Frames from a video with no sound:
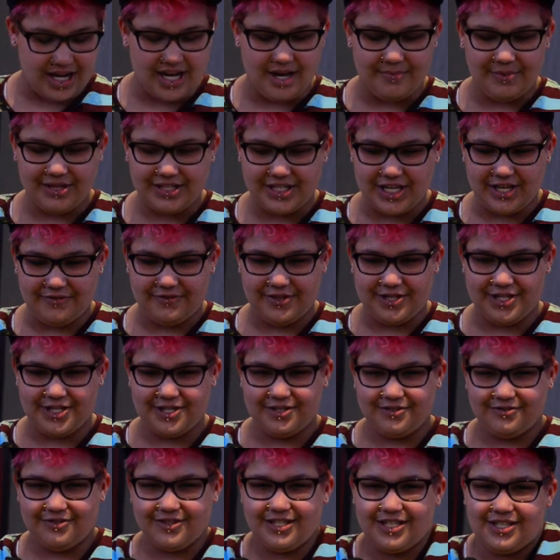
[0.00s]
I'm
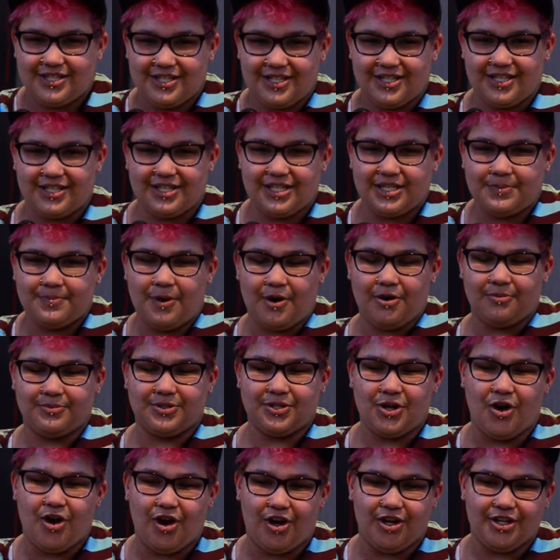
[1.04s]
Xavier. This poem is
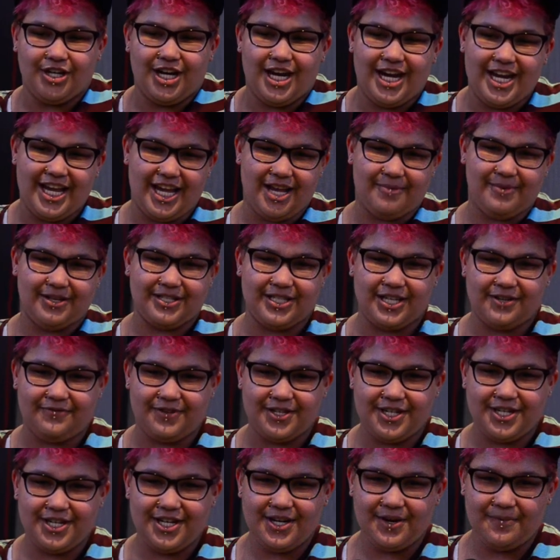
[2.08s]
called I Am
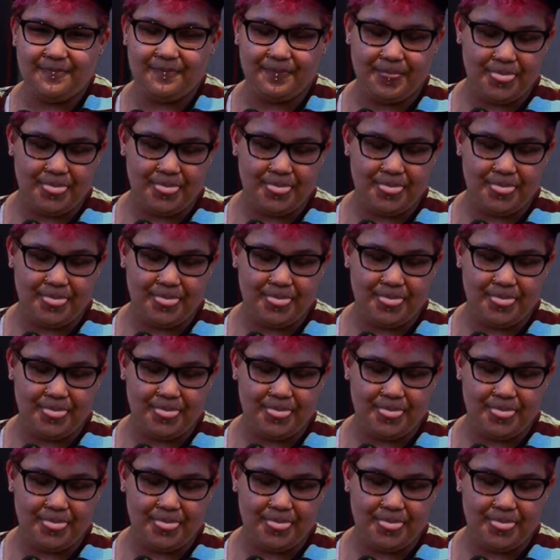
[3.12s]
Xavier.